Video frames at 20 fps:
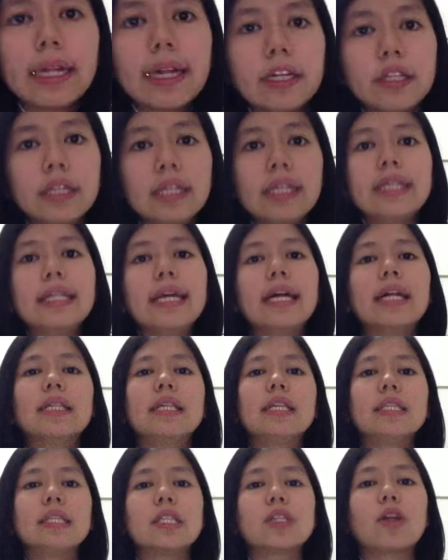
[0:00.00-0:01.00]
are
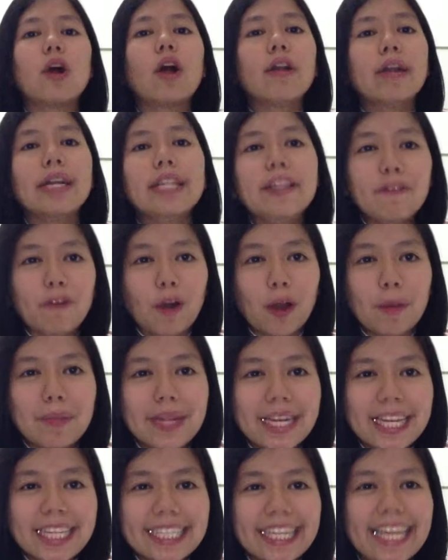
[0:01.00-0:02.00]
detailed. This is already 4
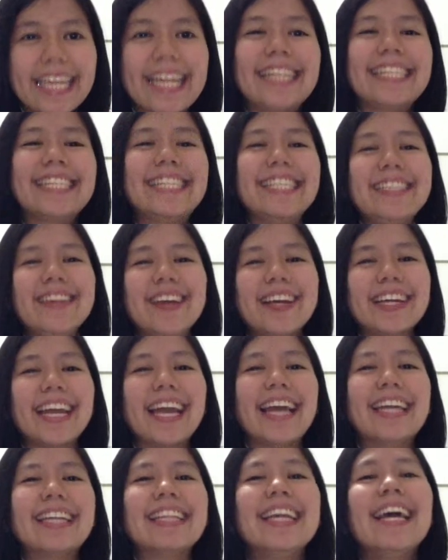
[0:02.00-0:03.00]
minutes and I'll see you
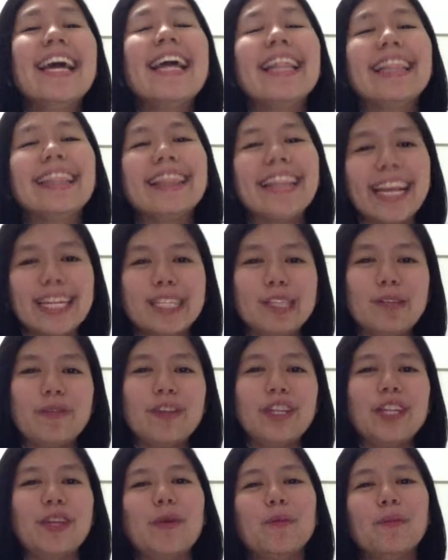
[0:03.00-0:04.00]
again next
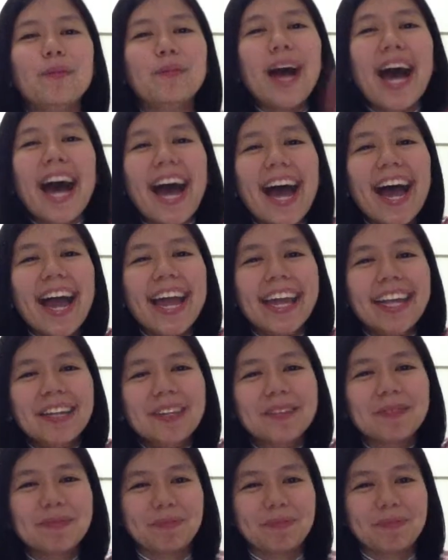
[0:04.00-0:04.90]
video. Bye!